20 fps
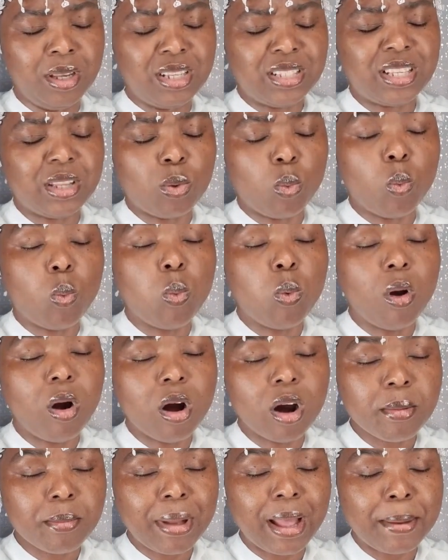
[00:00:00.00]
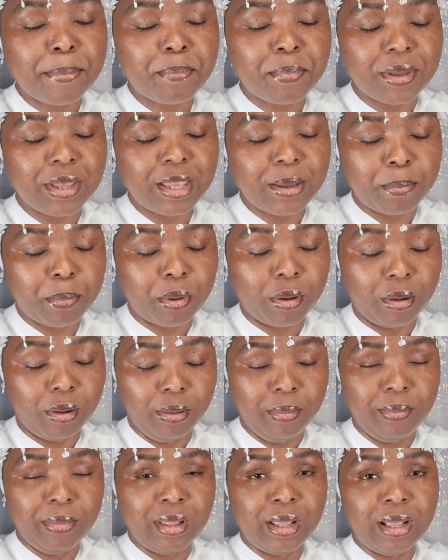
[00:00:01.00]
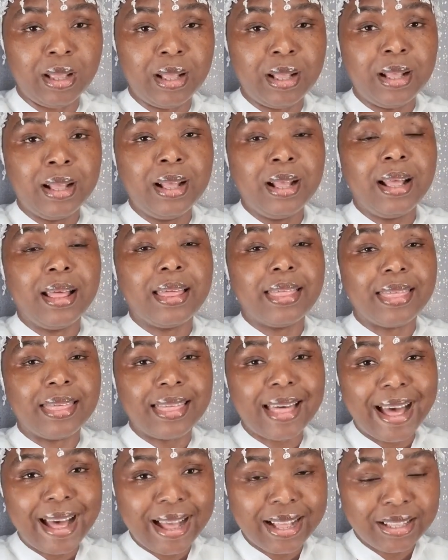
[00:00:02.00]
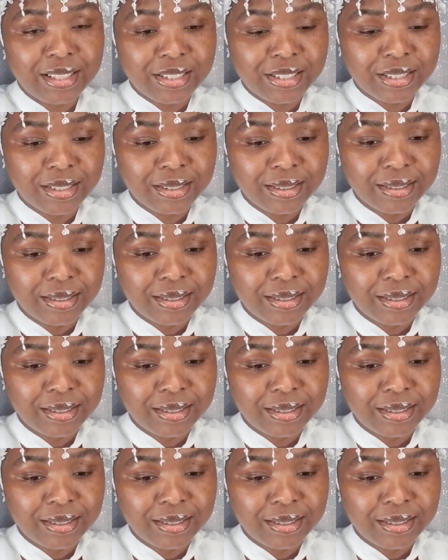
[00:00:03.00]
He said, warn my people that